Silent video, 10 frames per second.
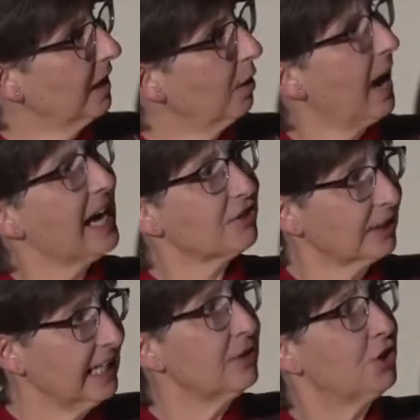Oh,
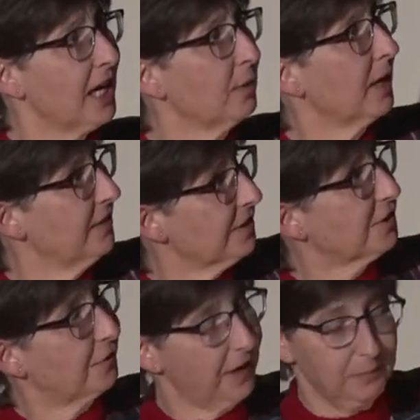actually, in January. This
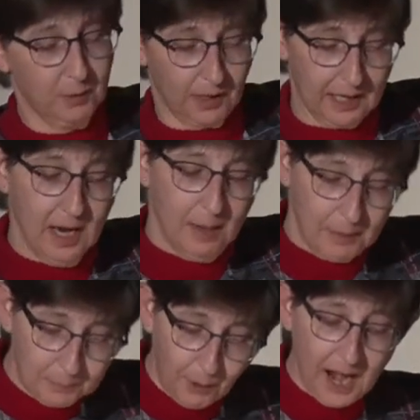is February.
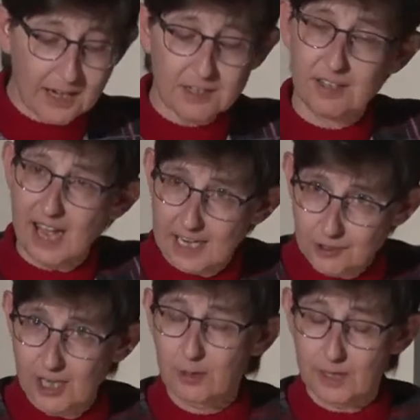But prior to that,
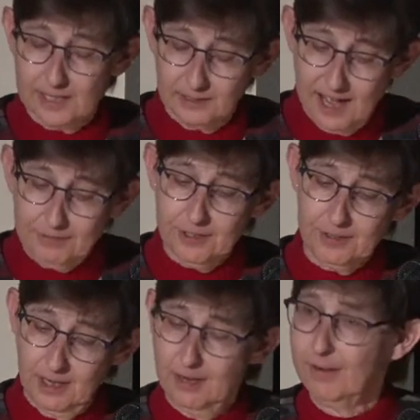January 11th,
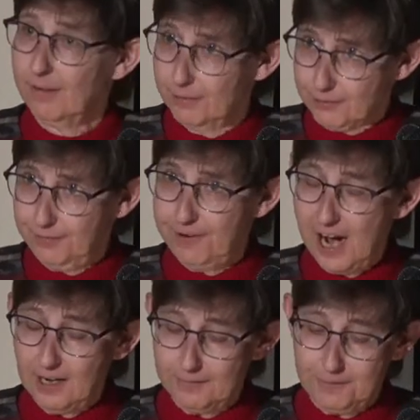there's a
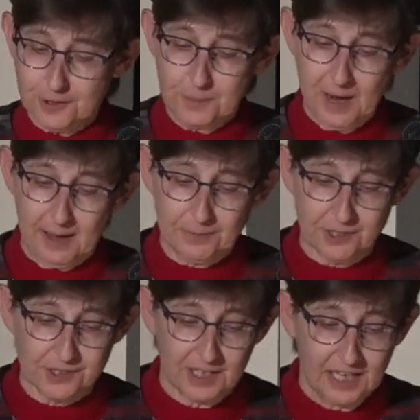fire at First
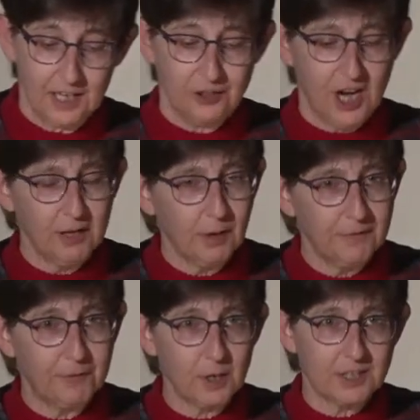Baptist. January
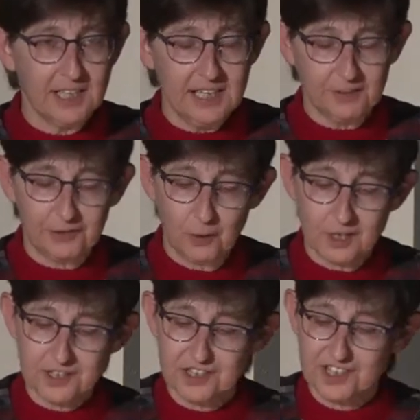14th,
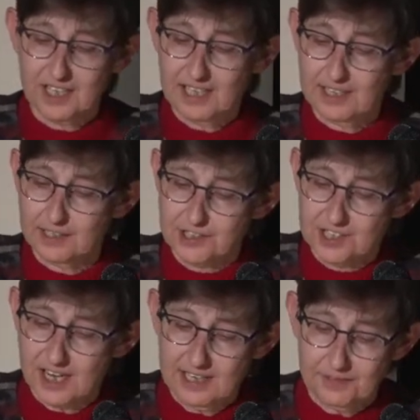Norris is sitting in his
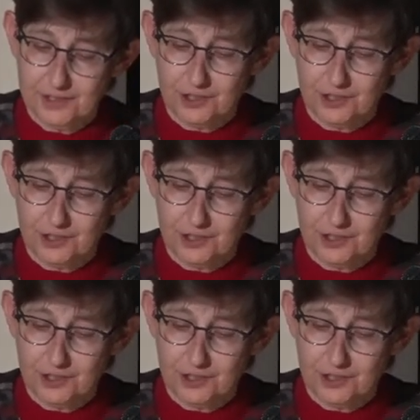study at the